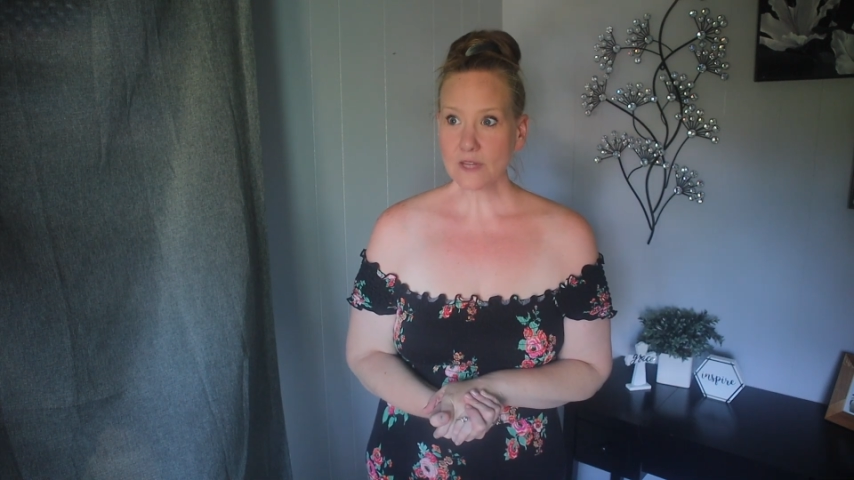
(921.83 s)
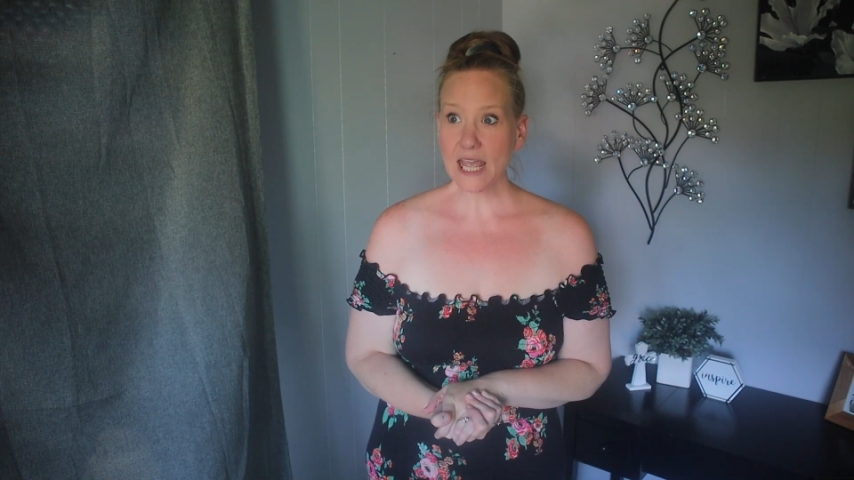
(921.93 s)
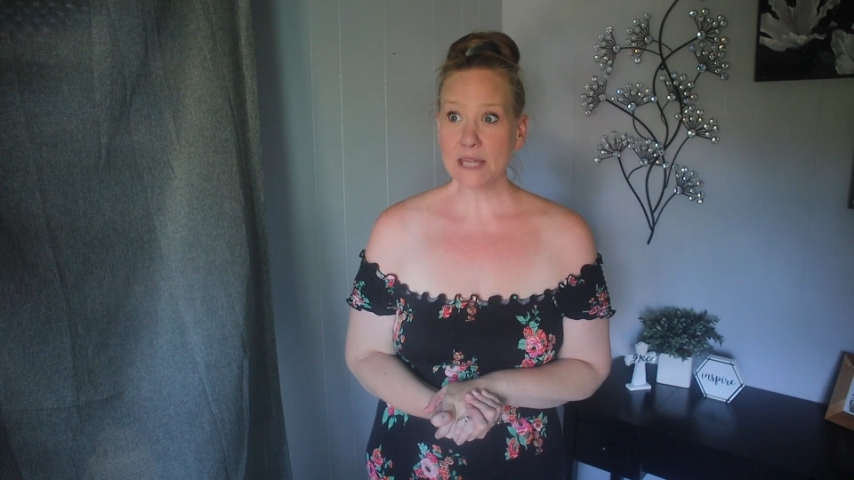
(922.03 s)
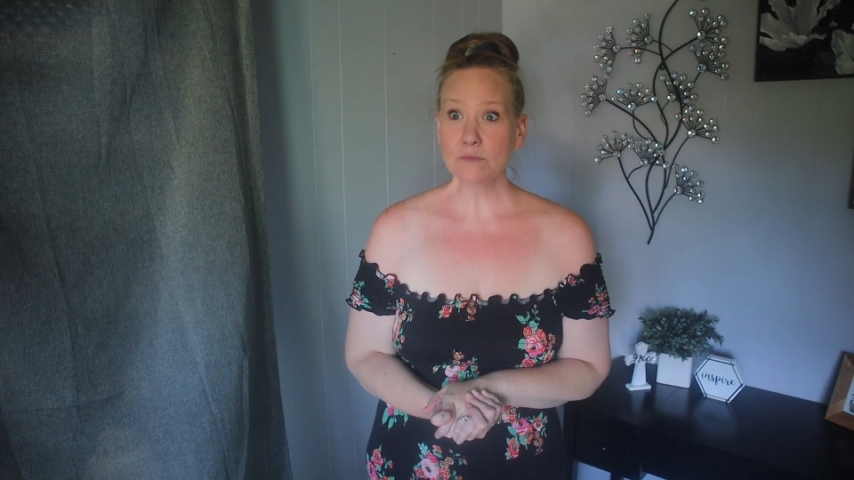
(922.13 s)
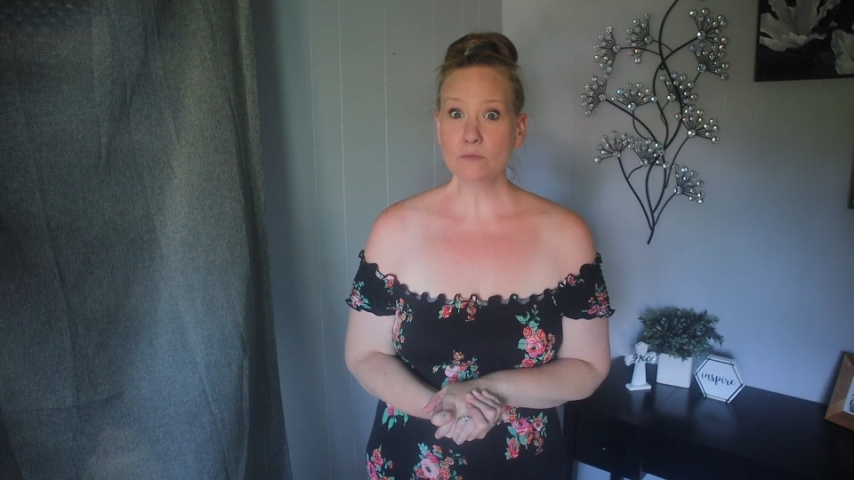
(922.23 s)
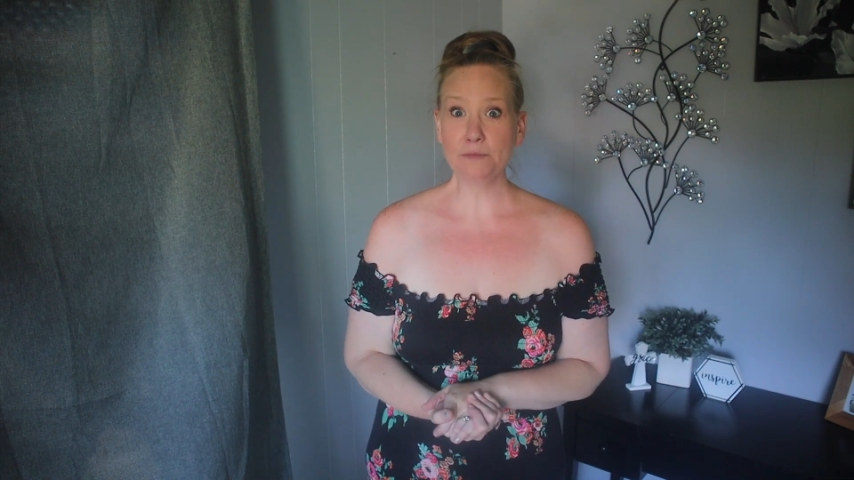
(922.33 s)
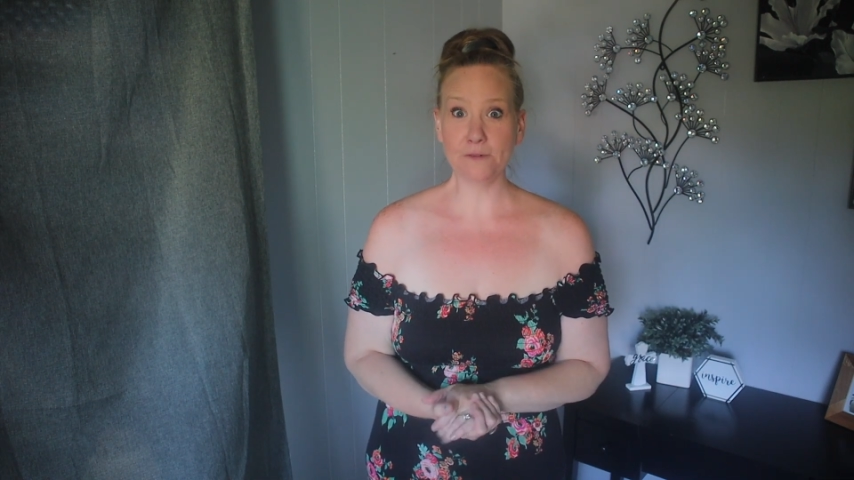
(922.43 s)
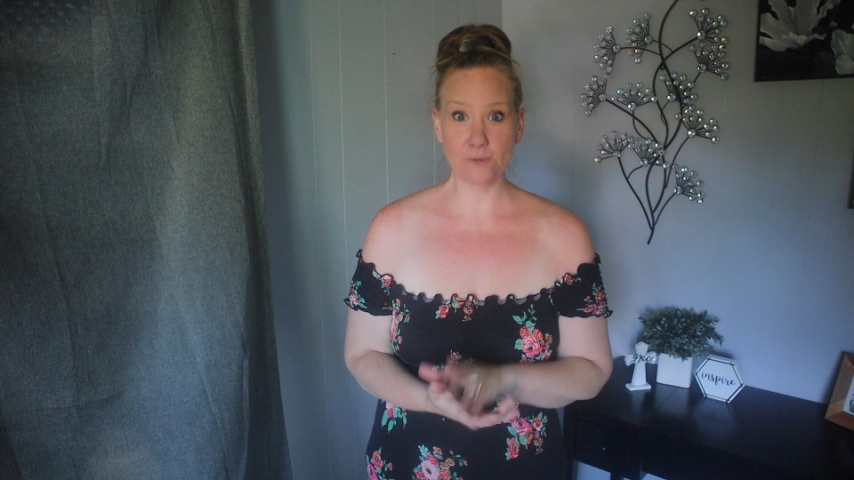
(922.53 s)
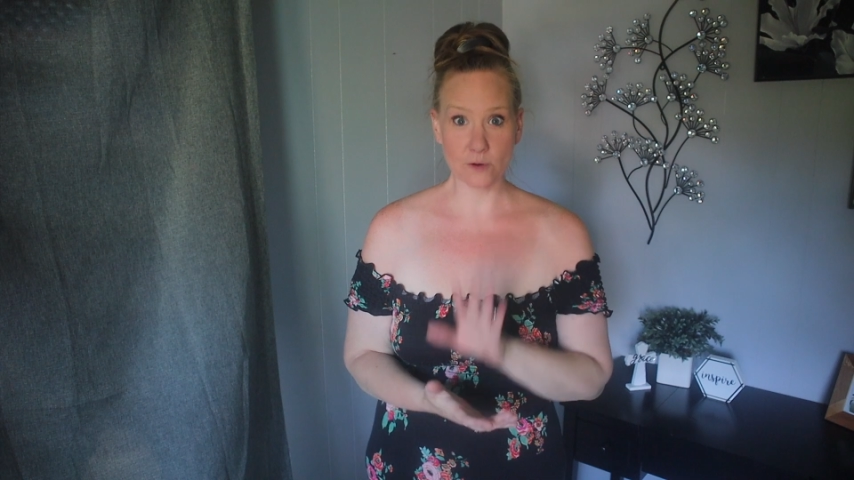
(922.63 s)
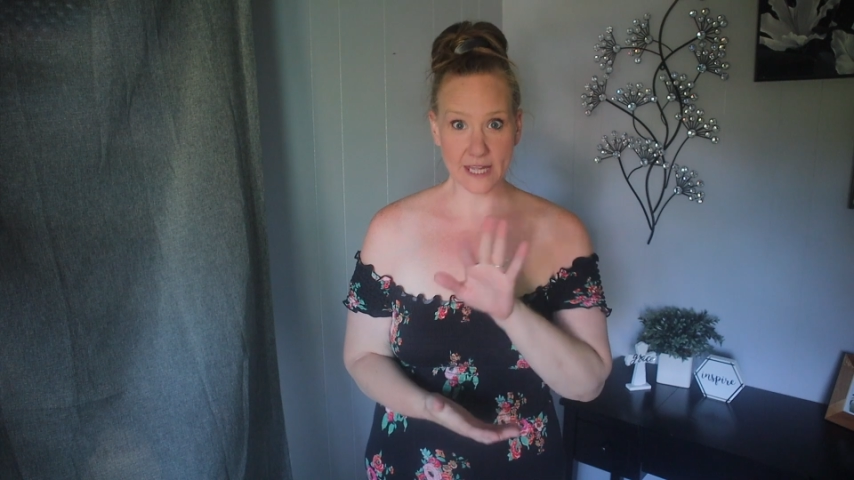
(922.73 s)
And
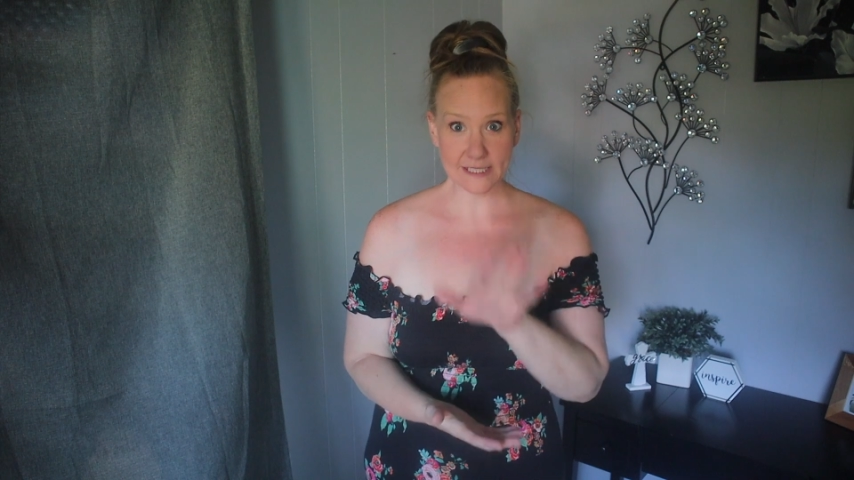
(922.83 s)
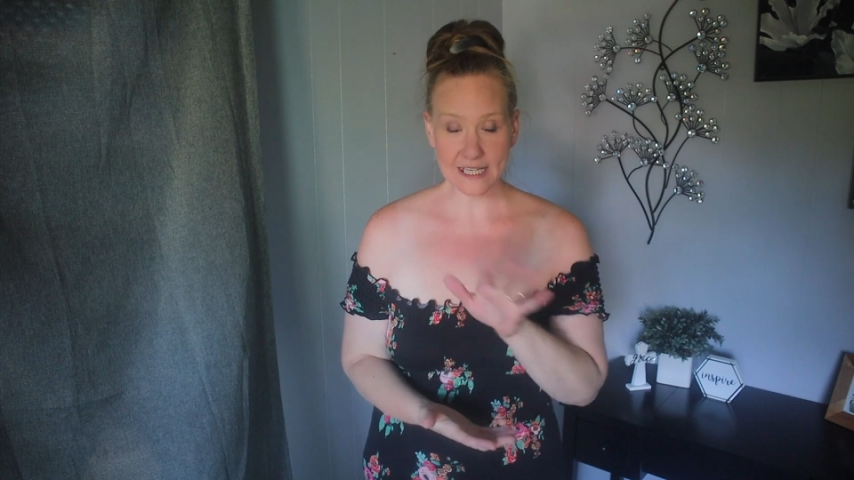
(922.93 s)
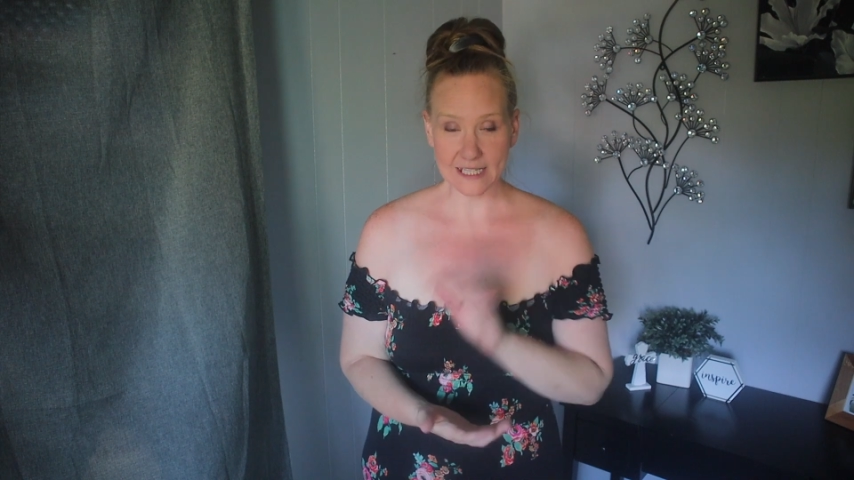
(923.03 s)
before that day,